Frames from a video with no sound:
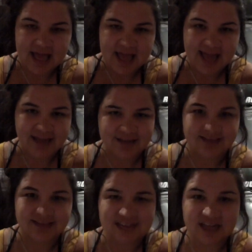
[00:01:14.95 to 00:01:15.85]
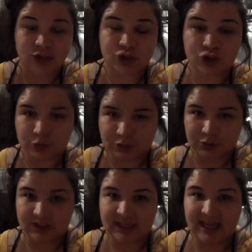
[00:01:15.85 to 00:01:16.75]
and
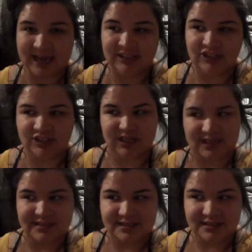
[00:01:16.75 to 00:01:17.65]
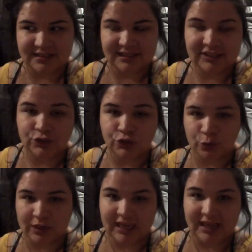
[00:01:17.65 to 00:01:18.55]
truly I just
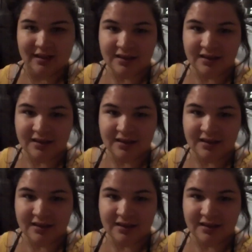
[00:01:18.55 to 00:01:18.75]
enjoy